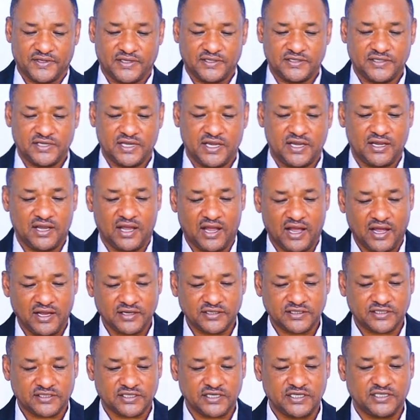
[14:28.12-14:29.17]
the
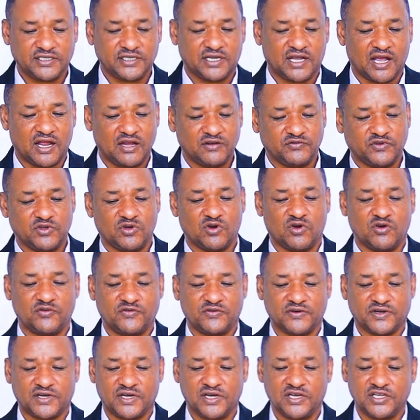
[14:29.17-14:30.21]
uncritical view of
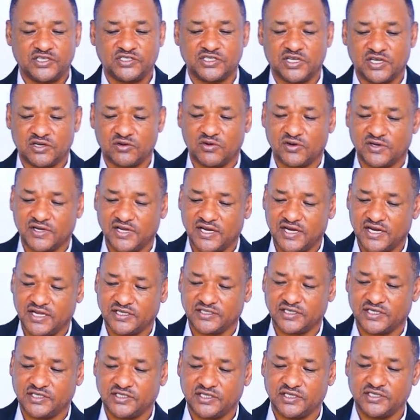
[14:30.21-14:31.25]
religious
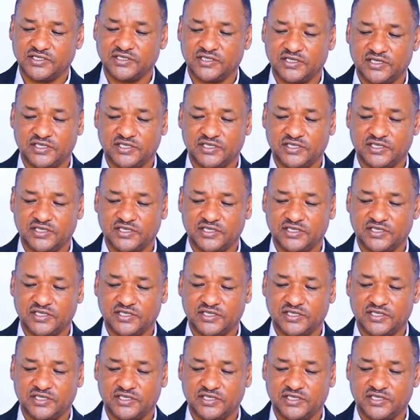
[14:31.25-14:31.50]
organizations'